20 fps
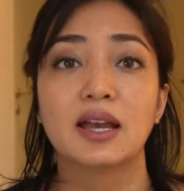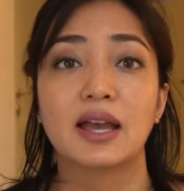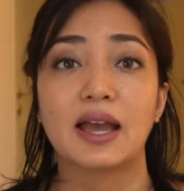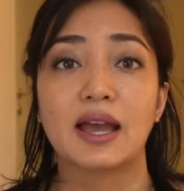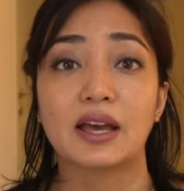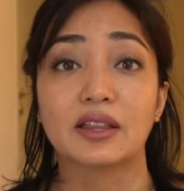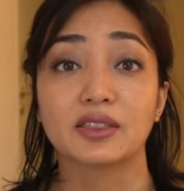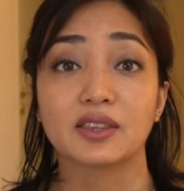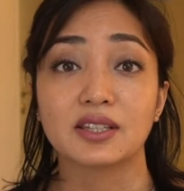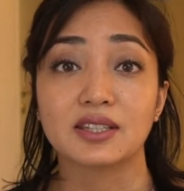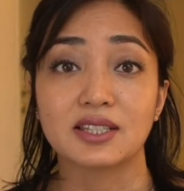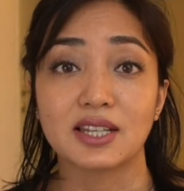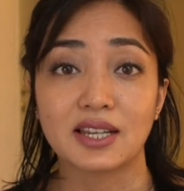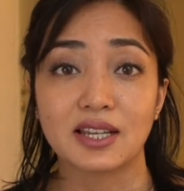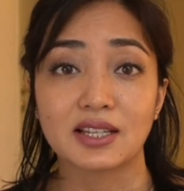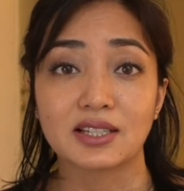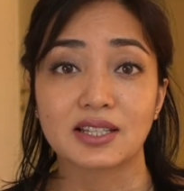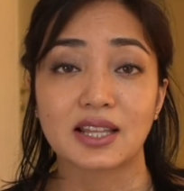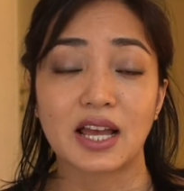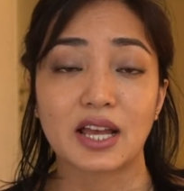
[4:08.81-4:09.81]
and the
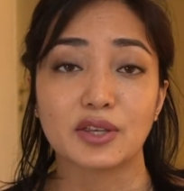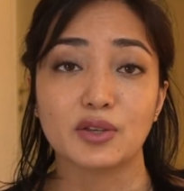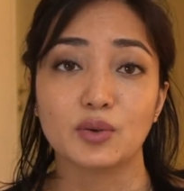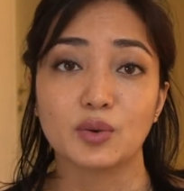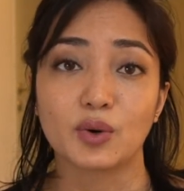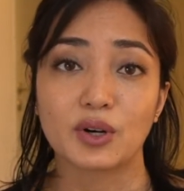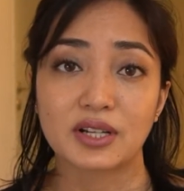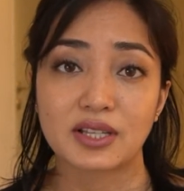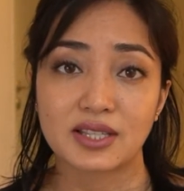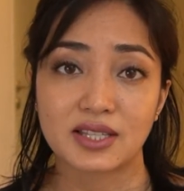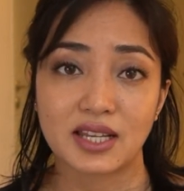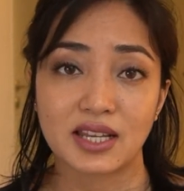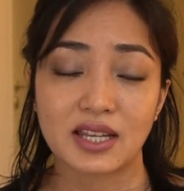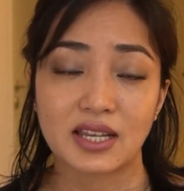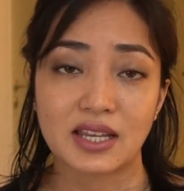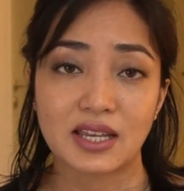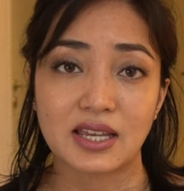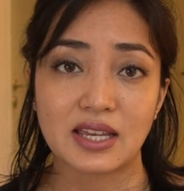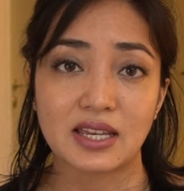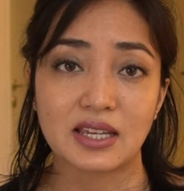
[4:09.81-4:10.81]
days that you are
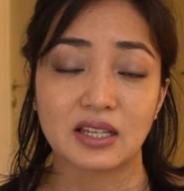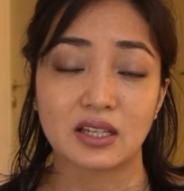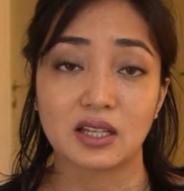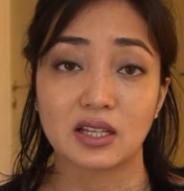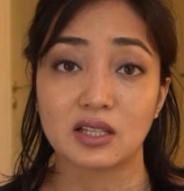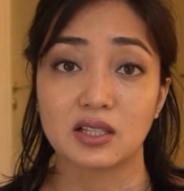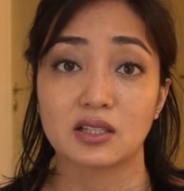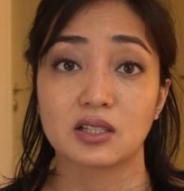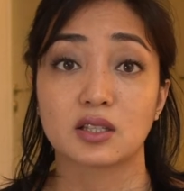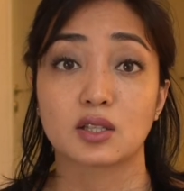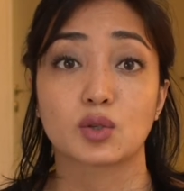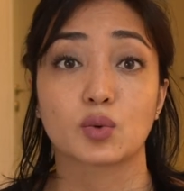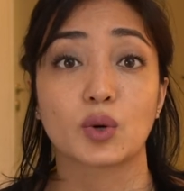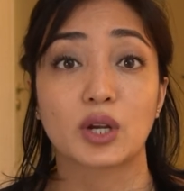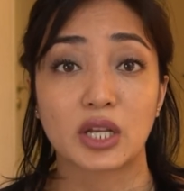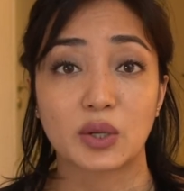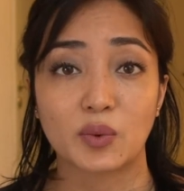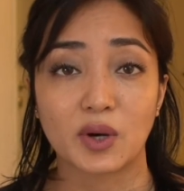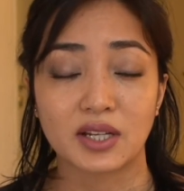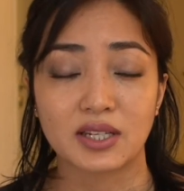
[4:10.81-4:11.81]
staying in is
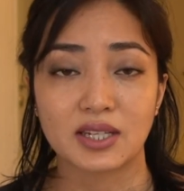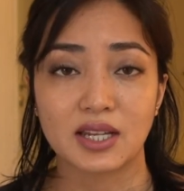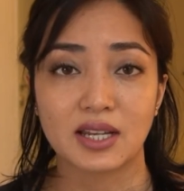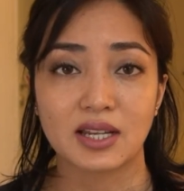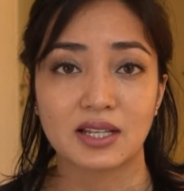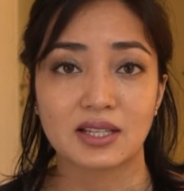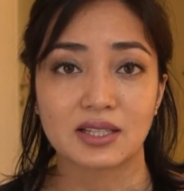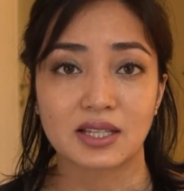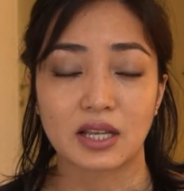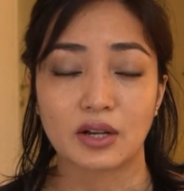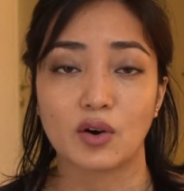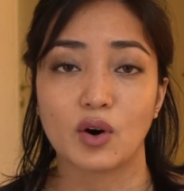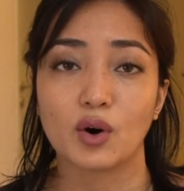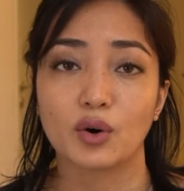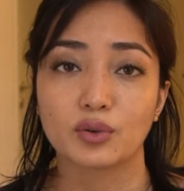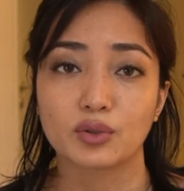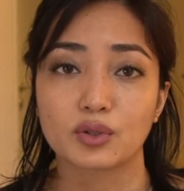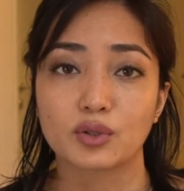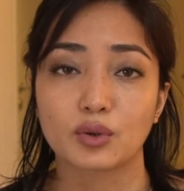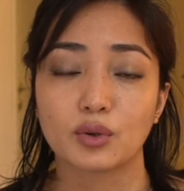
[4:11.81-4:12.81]
21 days, and
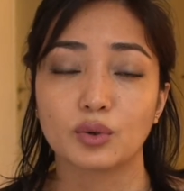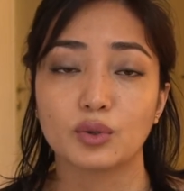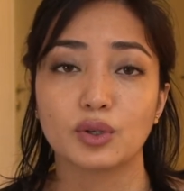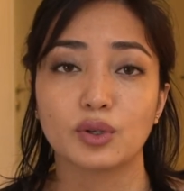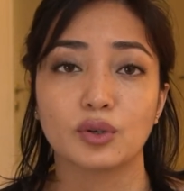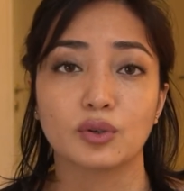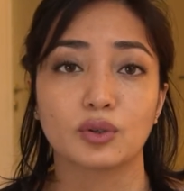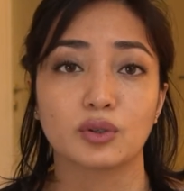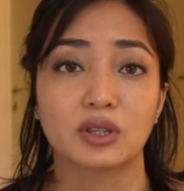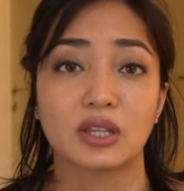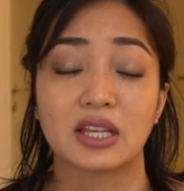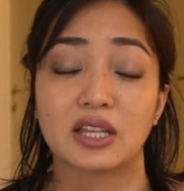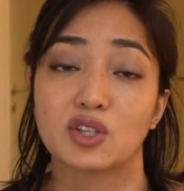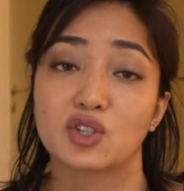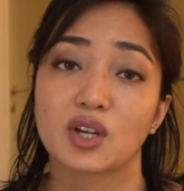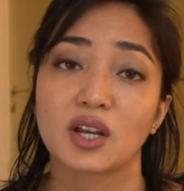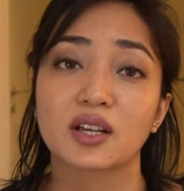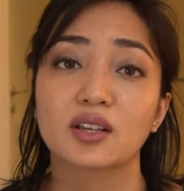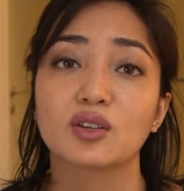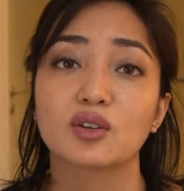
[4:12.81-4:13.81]
also they
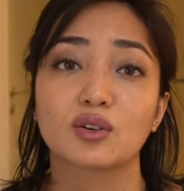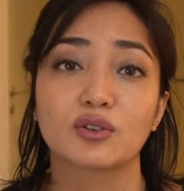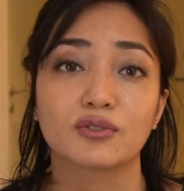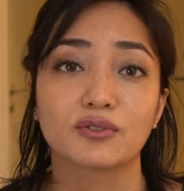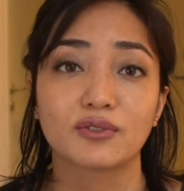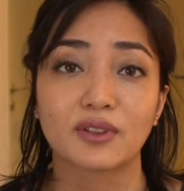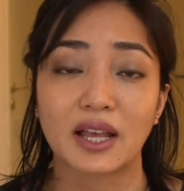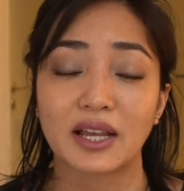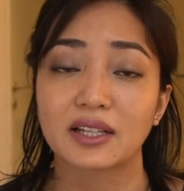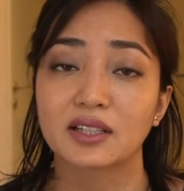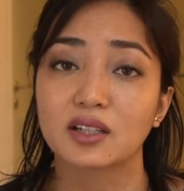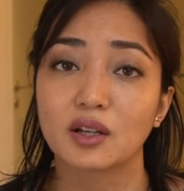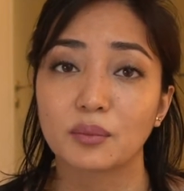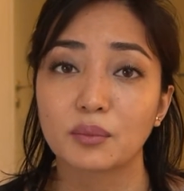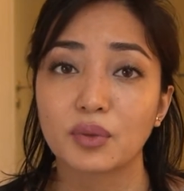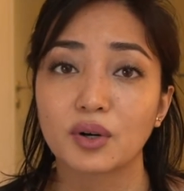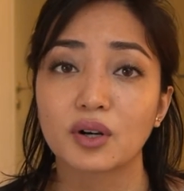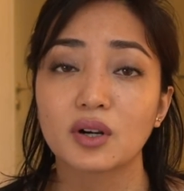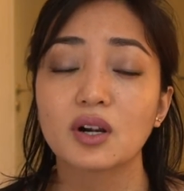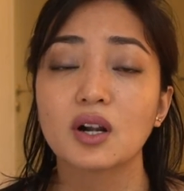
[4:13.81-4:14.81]
check your flight
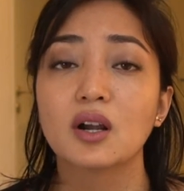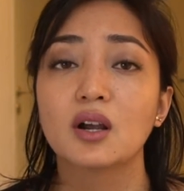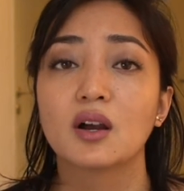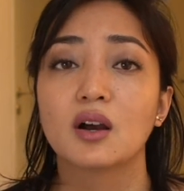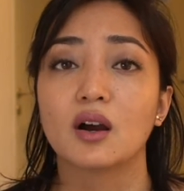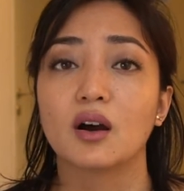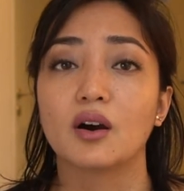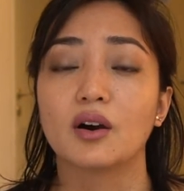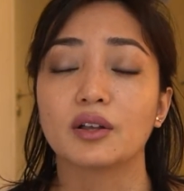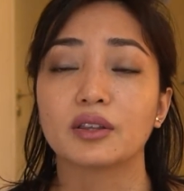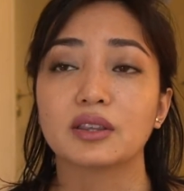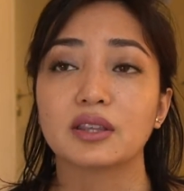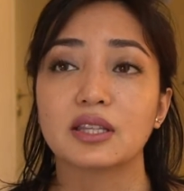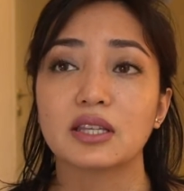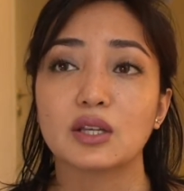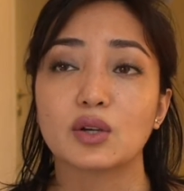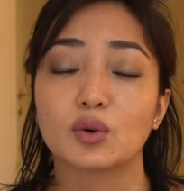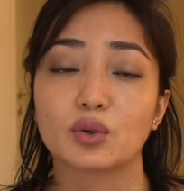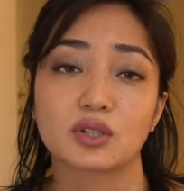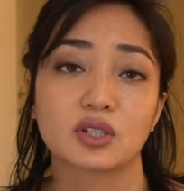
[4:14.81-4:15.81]
number on
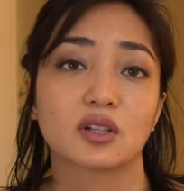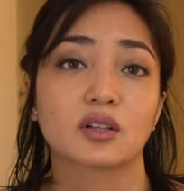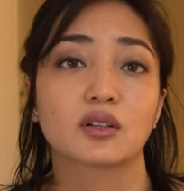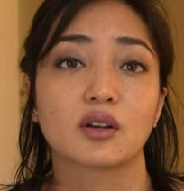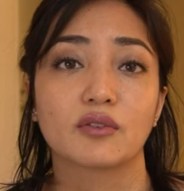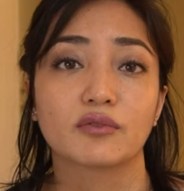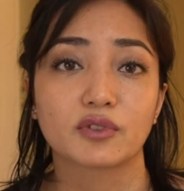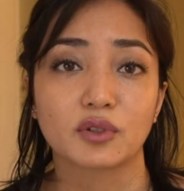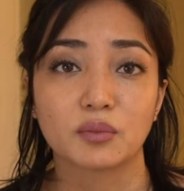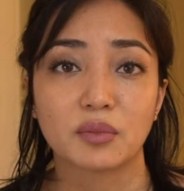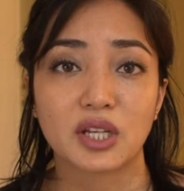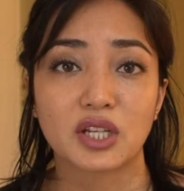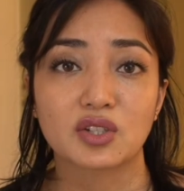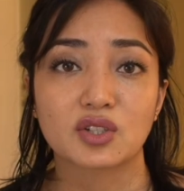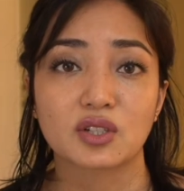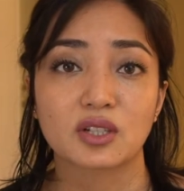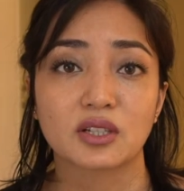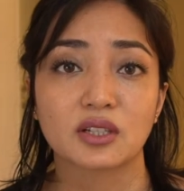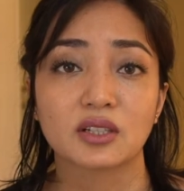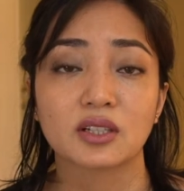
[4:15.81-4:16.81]
the hotel
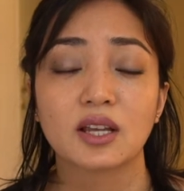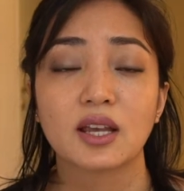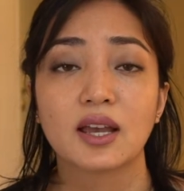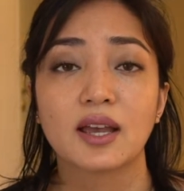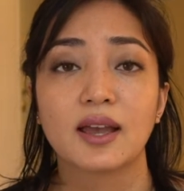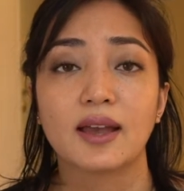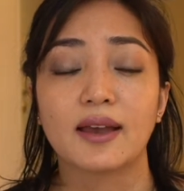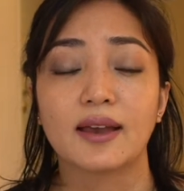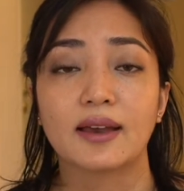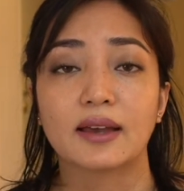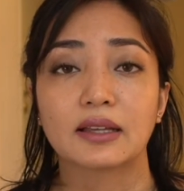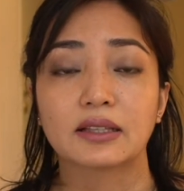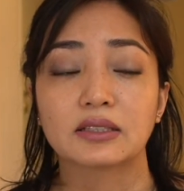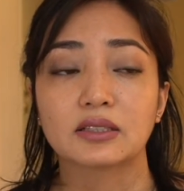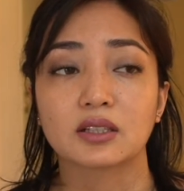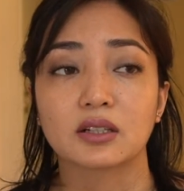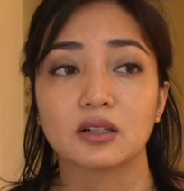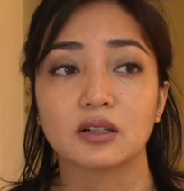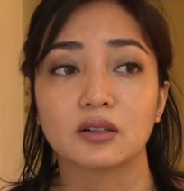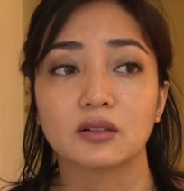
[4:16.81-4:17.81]
confirmation
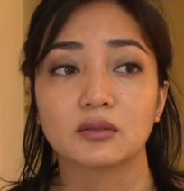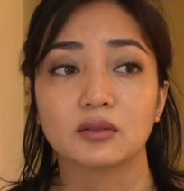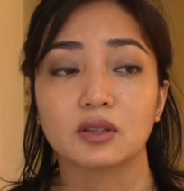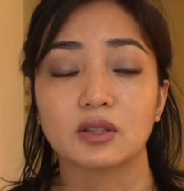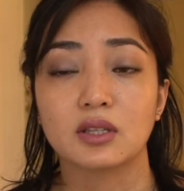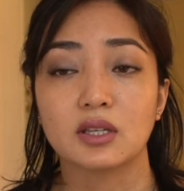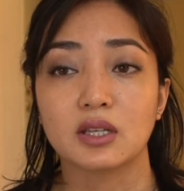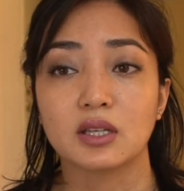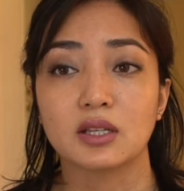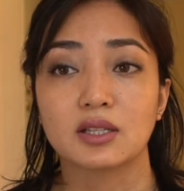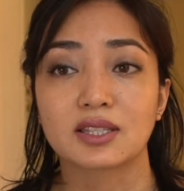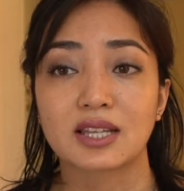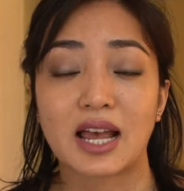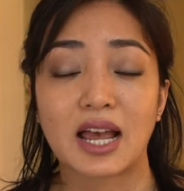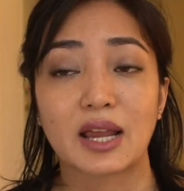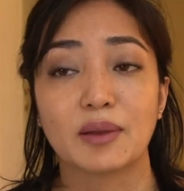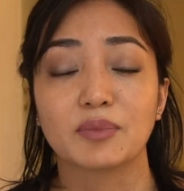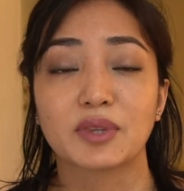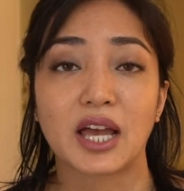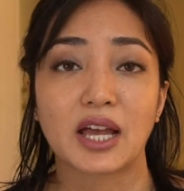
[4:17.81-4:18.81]
and the
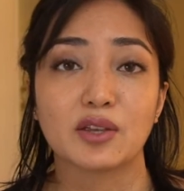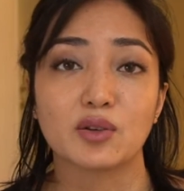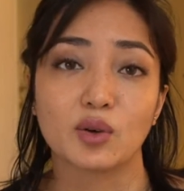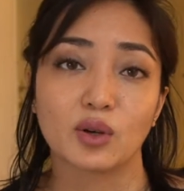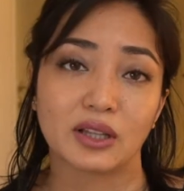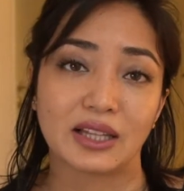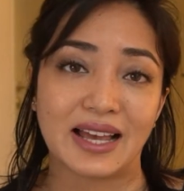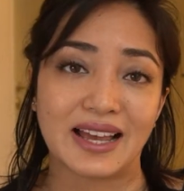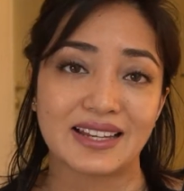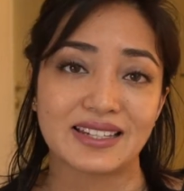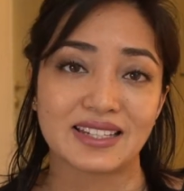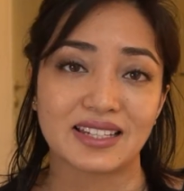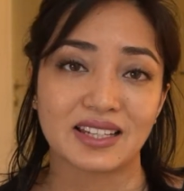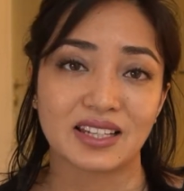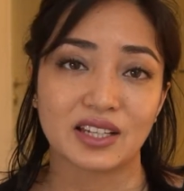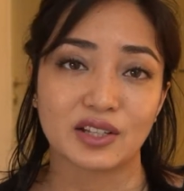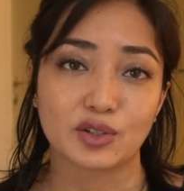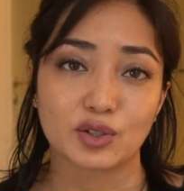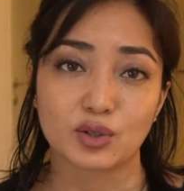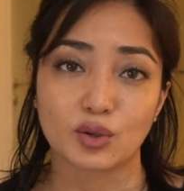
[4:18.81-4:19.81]
time that you're landing in.